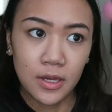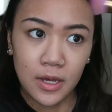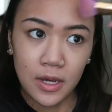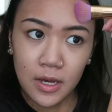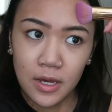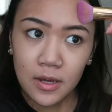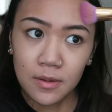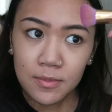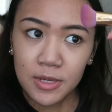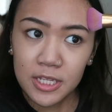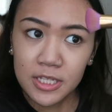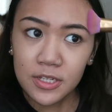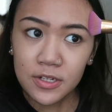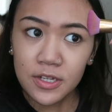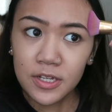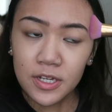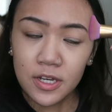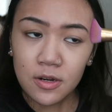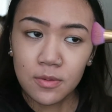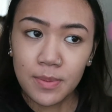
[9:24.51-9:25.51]
And you
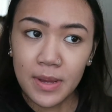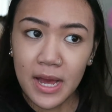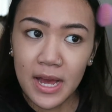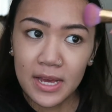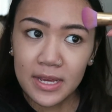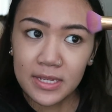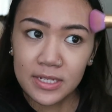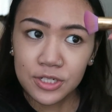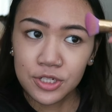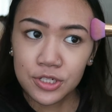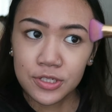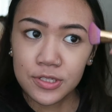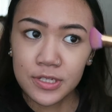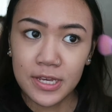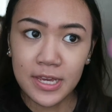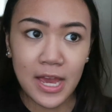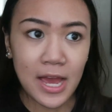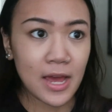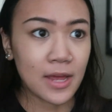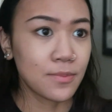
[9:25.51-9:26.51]
could go back and just
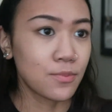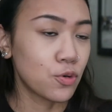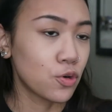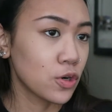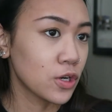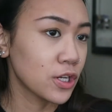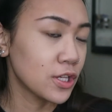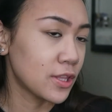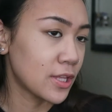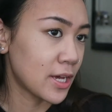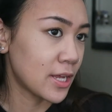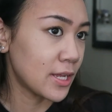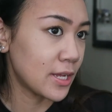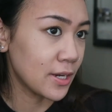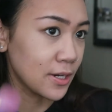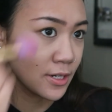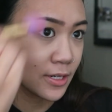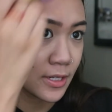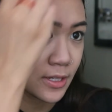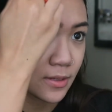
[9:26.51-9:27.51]
like add more in that
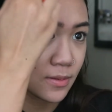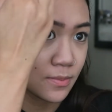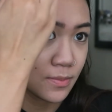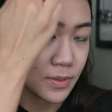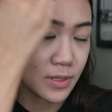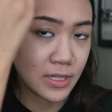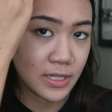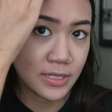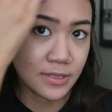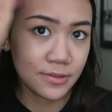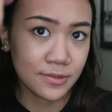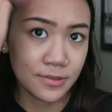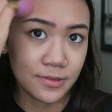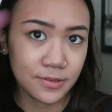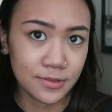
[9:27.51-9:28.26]
area, but